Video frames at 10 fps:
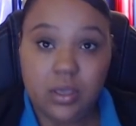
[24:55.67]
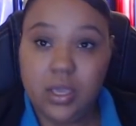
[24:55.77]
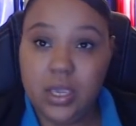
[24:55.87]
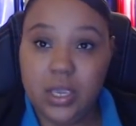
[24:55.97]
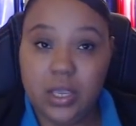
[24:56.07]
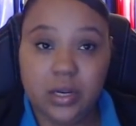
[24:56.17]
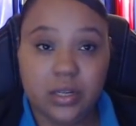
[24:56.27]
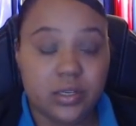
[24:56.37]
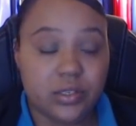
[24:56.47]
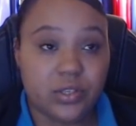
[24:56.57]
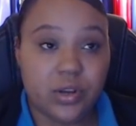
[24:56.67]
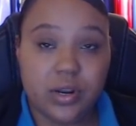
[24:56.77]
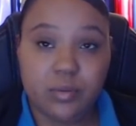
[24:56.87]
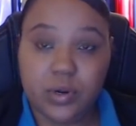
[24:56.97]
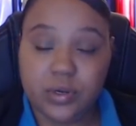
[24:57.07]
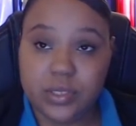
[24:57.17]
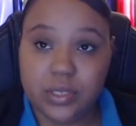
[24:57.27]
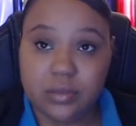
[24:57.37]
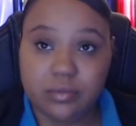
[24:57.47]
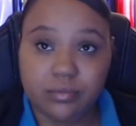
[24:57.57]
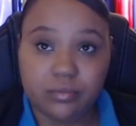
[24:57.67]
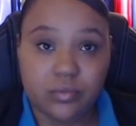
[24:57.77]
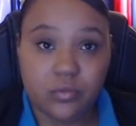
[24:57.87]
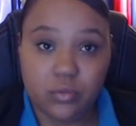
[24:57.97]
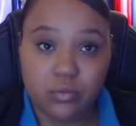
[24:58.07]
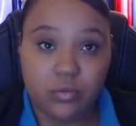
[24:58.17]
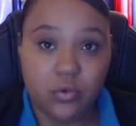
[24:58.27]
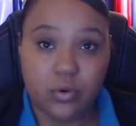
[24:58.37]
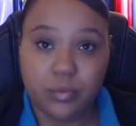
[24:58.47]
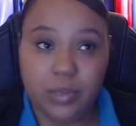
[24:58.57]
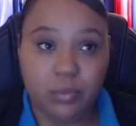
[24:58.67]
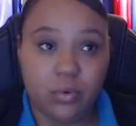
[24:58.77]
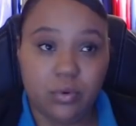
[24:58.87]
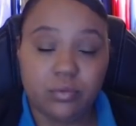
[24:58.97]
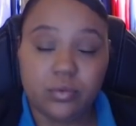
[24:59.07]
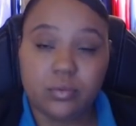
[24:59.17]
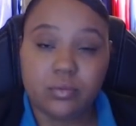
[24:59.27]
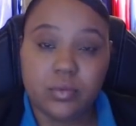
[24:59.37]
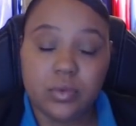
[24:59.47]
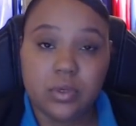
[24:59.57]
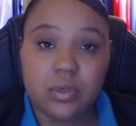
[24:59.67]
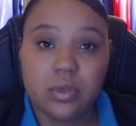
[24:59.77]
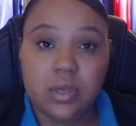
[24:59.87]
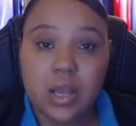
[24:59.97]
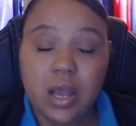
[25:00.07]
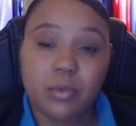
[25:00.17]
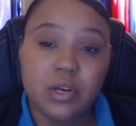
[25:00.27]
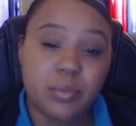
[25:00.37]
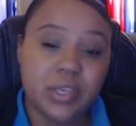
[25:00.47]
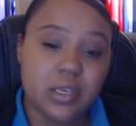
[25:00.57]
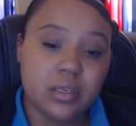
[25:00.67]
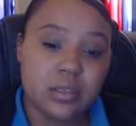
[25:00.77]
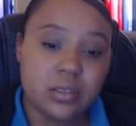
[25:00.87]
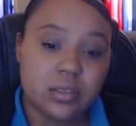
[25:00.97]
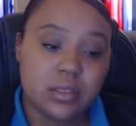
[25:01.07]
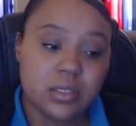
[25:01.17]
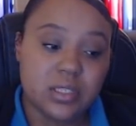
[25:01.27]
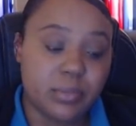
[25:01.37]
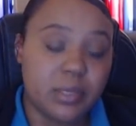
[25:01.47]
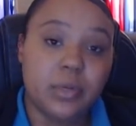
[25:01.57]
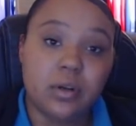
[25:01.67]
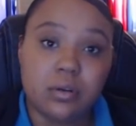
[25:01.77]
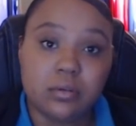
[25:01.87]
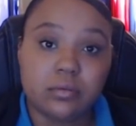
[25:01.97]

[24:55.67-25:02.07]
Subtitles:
and a certain person or people, I'm going to be subliminal,